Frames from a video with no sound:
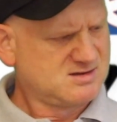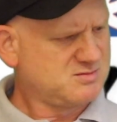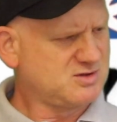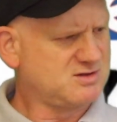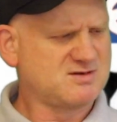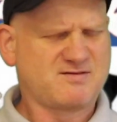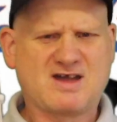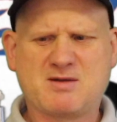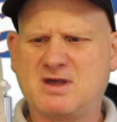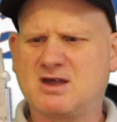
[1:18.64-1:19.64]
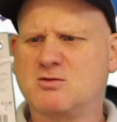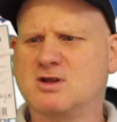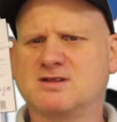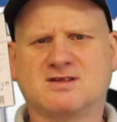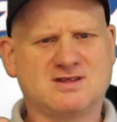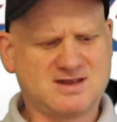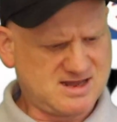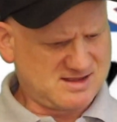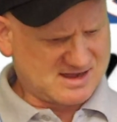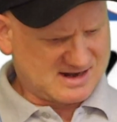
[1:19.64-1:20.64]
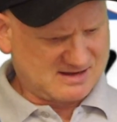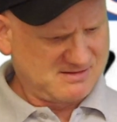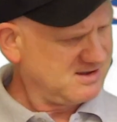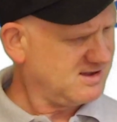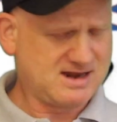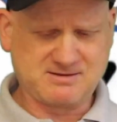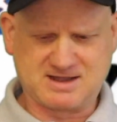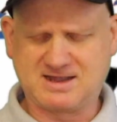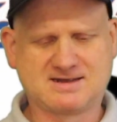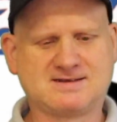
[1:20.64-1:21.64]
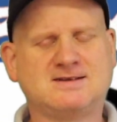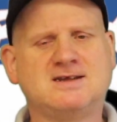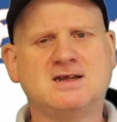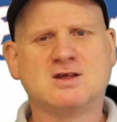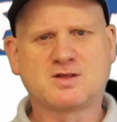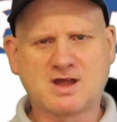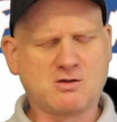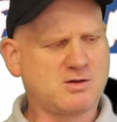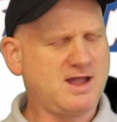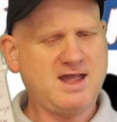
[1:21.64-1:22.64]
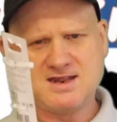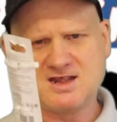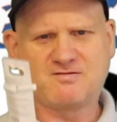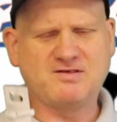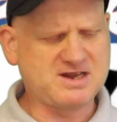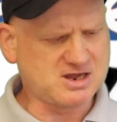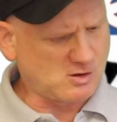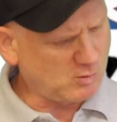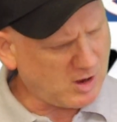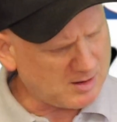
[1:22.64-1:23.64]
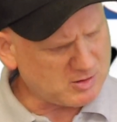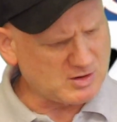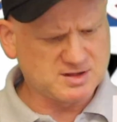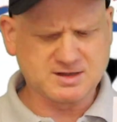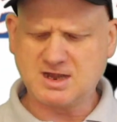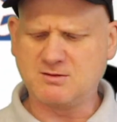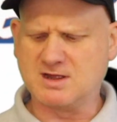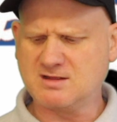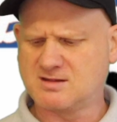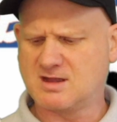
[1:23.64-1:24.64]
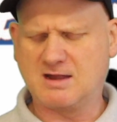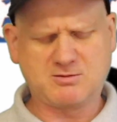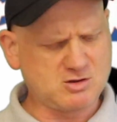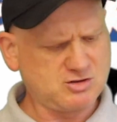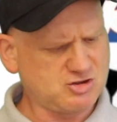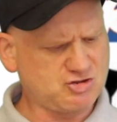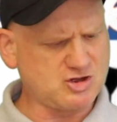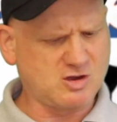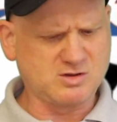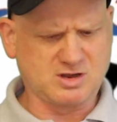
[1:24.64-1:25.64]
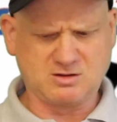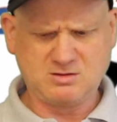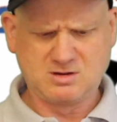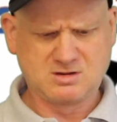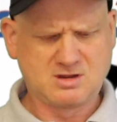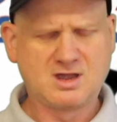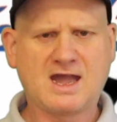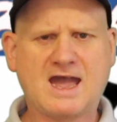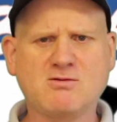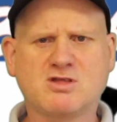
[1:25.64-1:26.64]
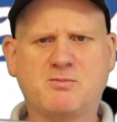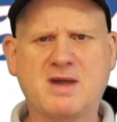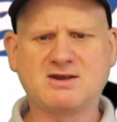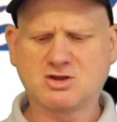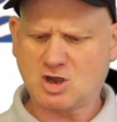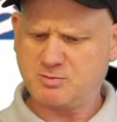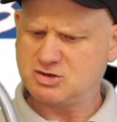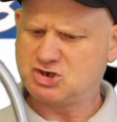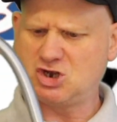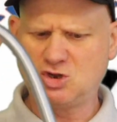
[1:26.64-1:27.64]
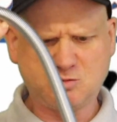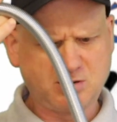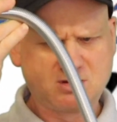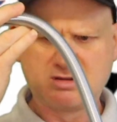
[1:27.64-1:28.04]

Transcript: But they're a far better quality than these are now. Anyway, so in this video, what I'm going to do is I'm going to show you how to bend copper tube